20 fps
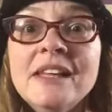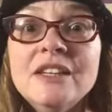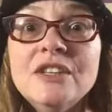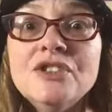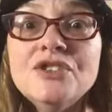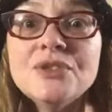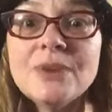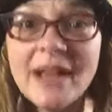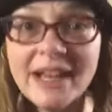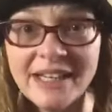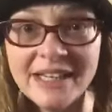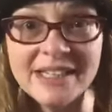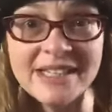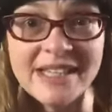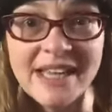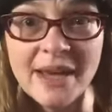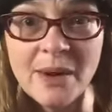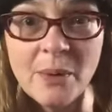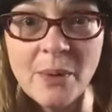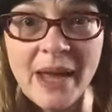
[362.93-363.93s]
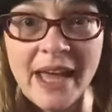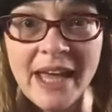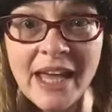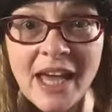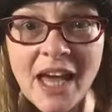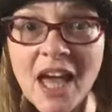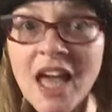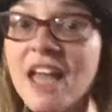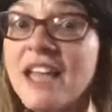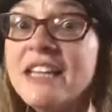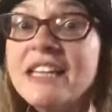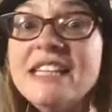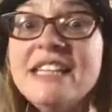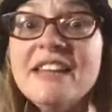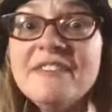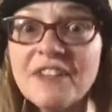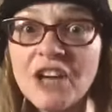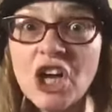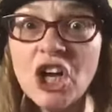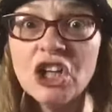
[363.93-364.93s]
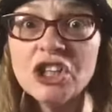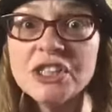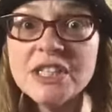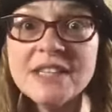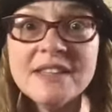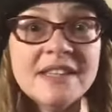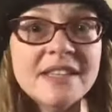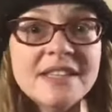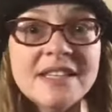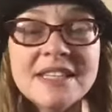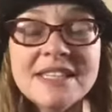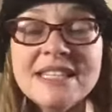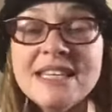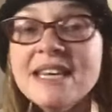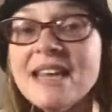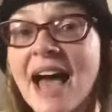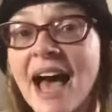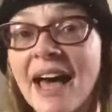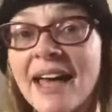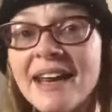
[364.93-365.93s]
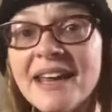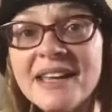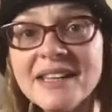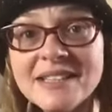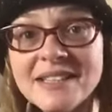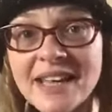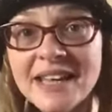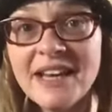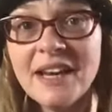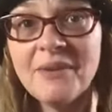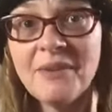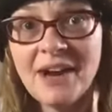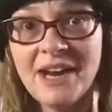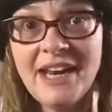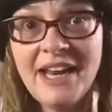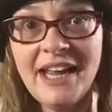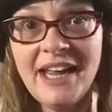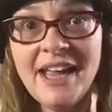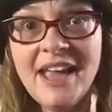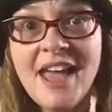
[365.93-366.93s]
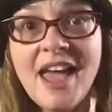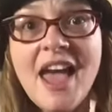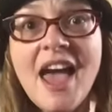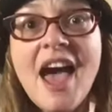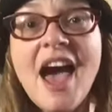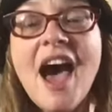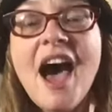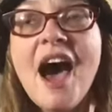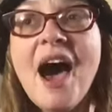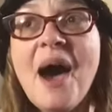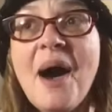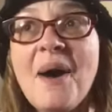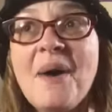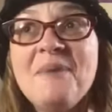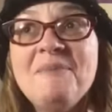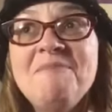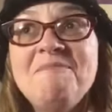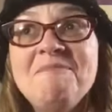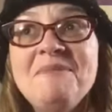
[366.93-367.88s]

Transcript: trying to stay awake, difficult. This is not exciting writing. Um,